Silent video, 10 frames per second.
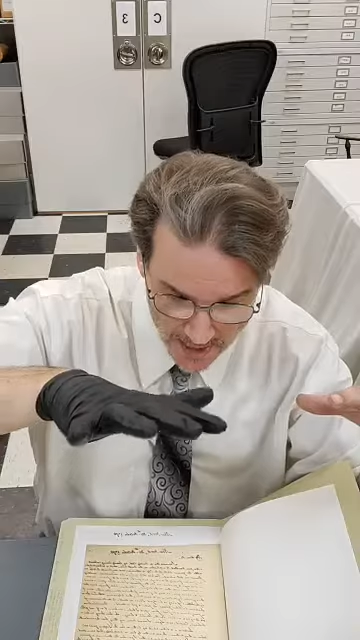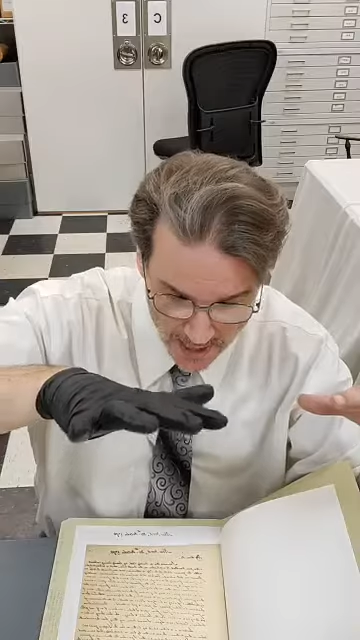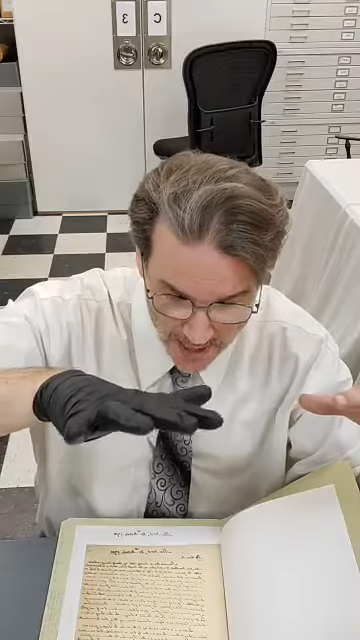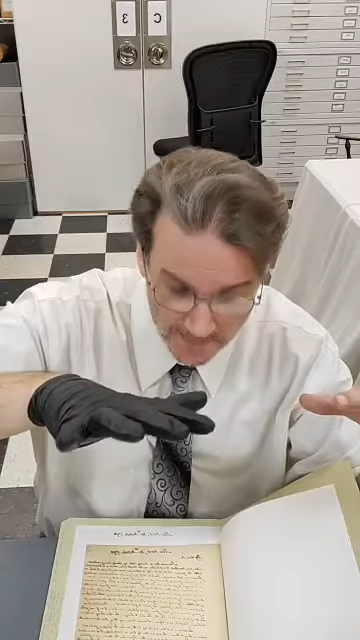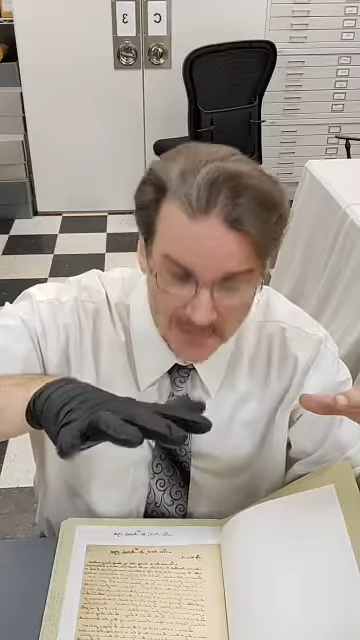
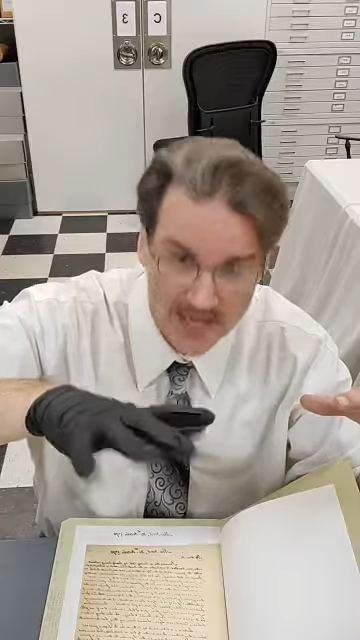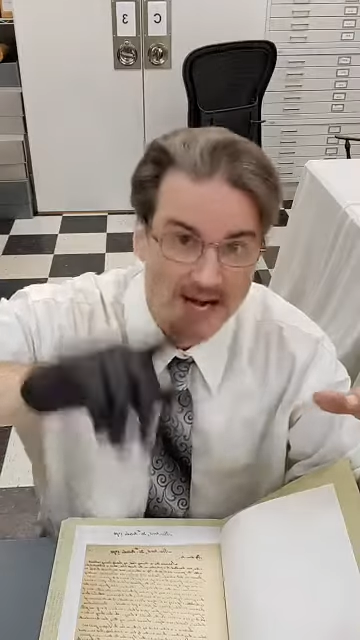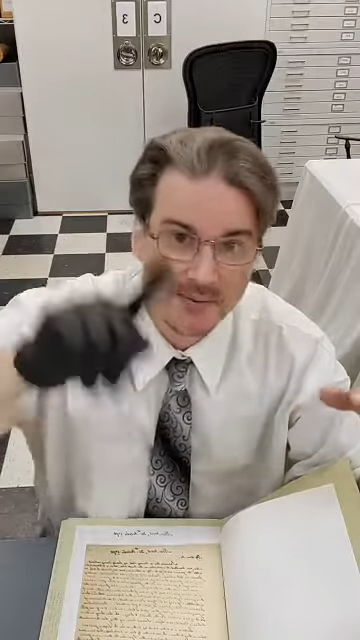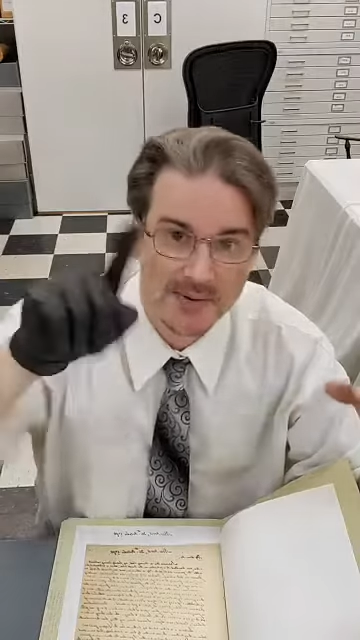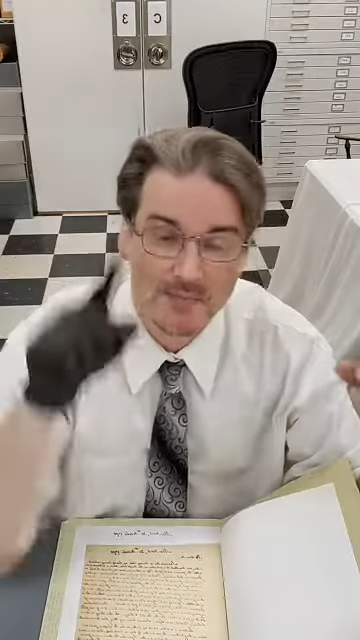and
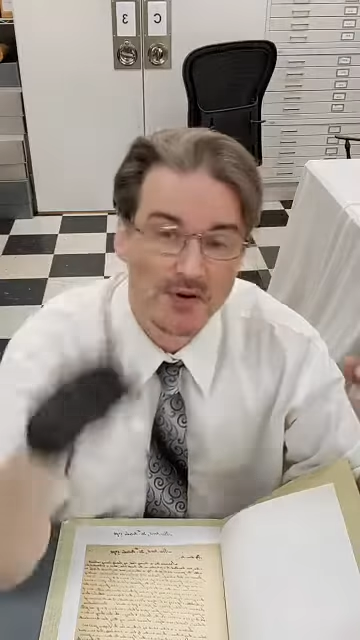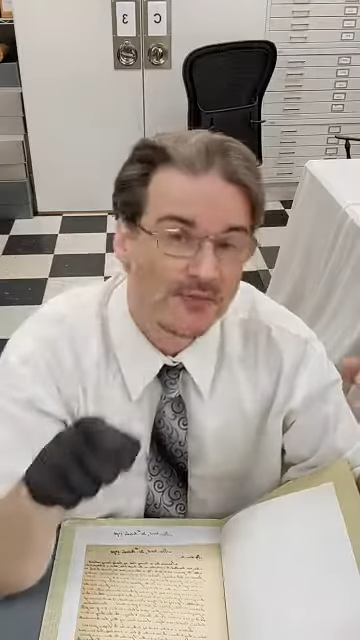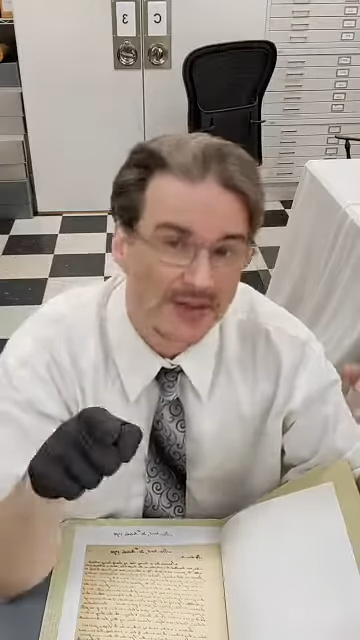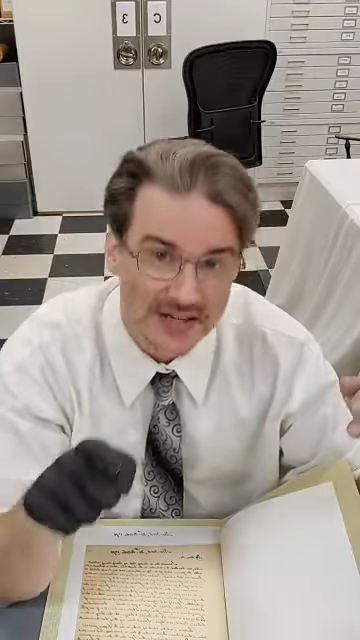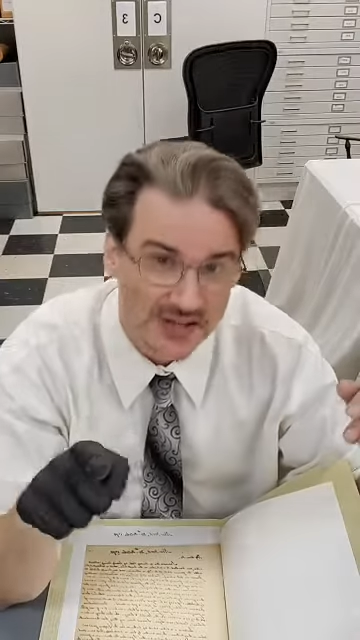
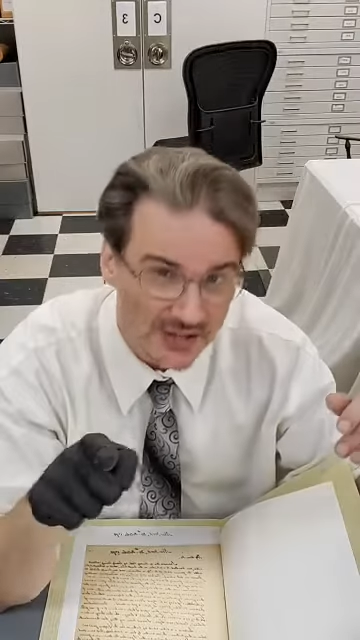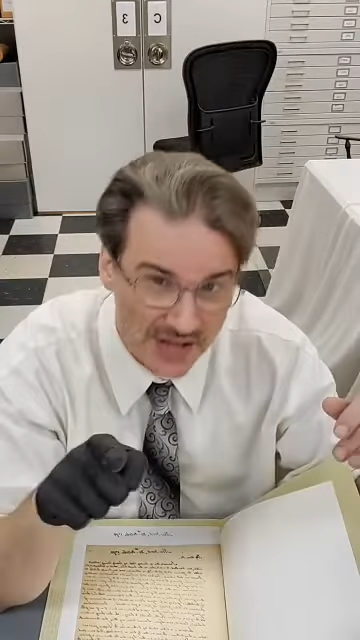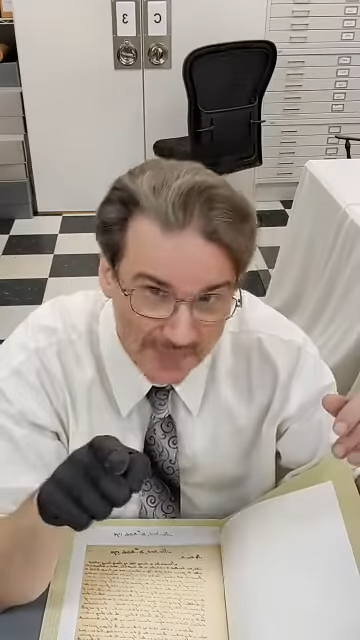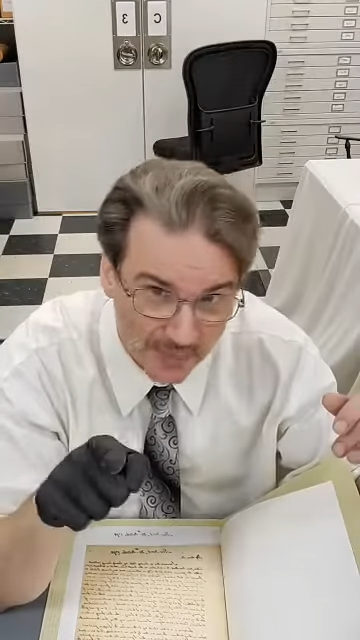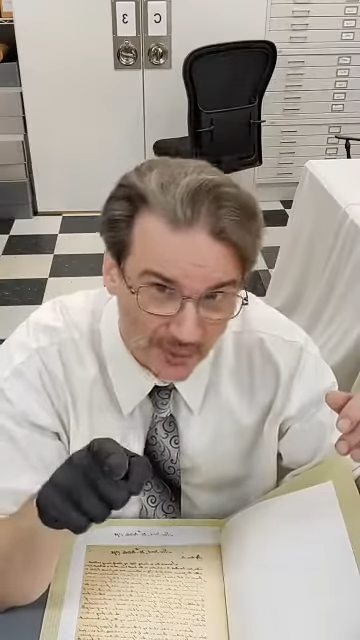remove any
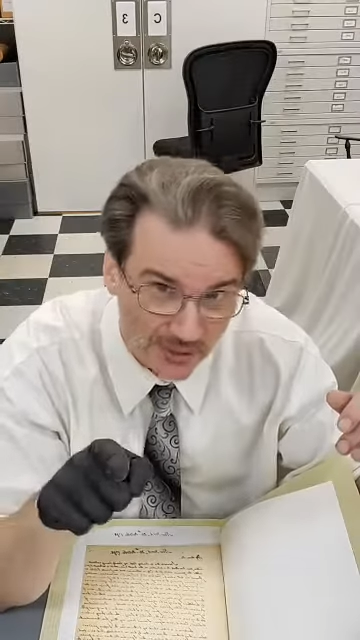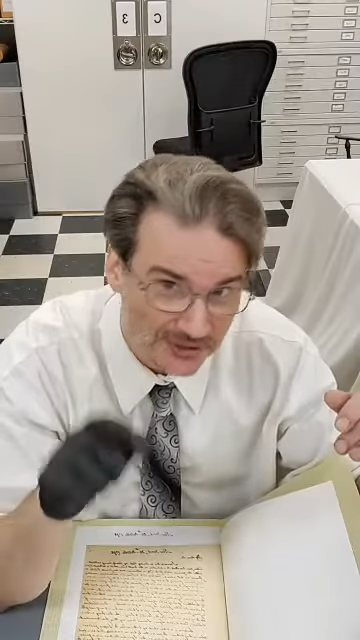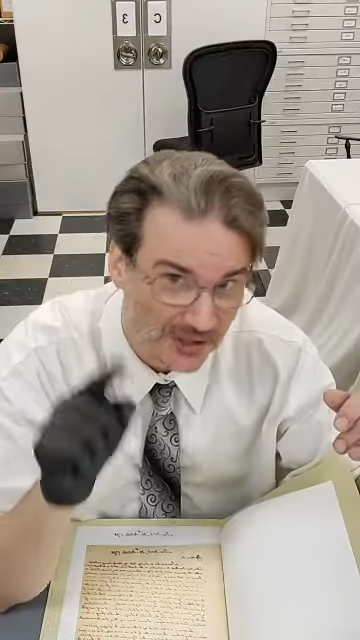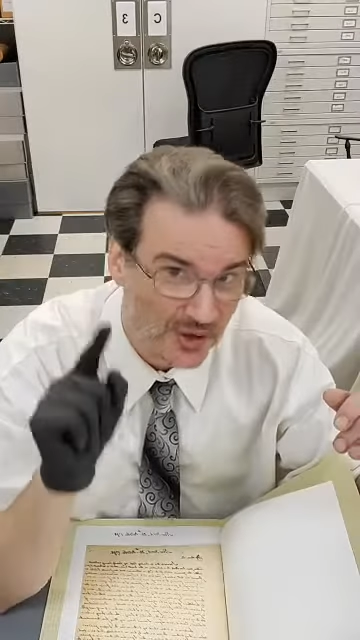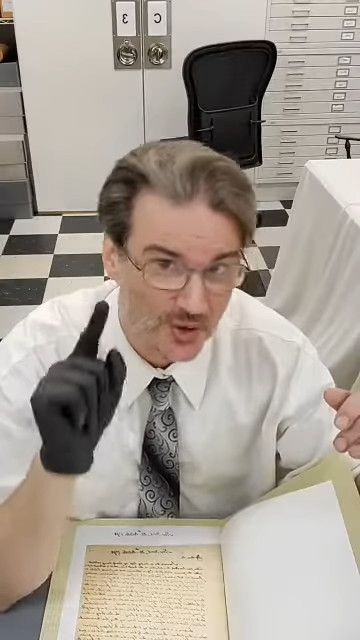
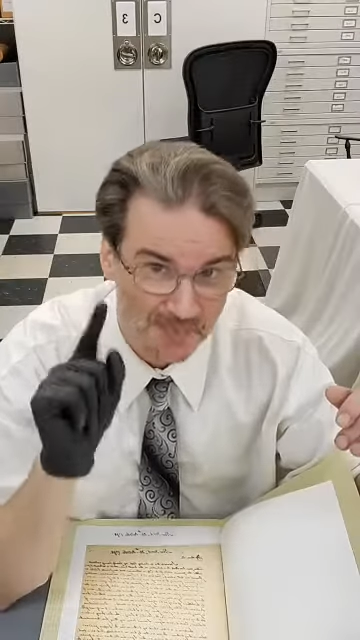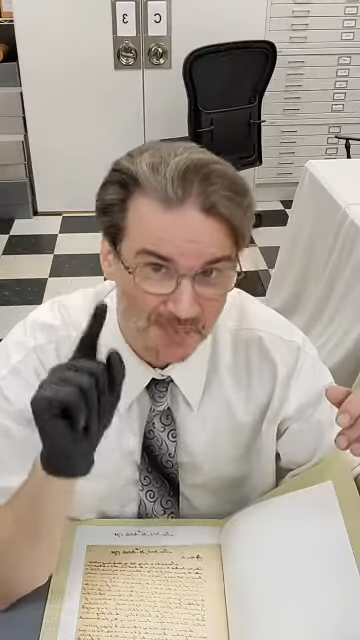staples or